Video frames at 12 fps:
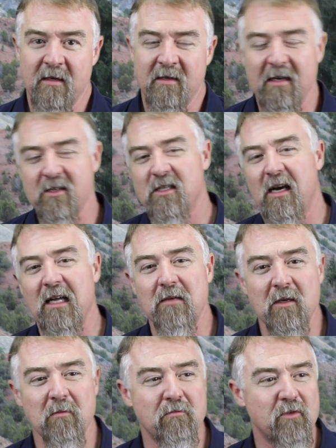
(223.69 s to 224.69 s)
Now,
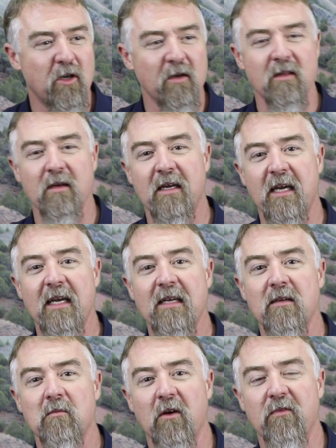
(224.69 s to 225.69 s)
Solomon took the
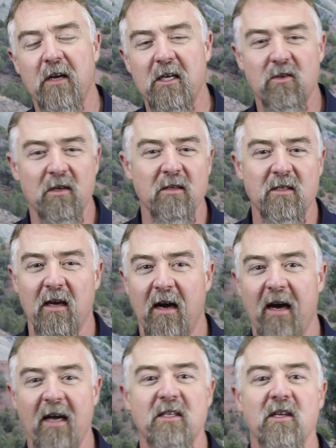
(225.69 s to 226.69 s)
kingdom of Israel to
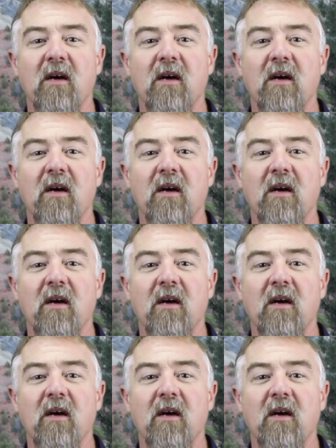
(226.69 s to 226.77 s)
heights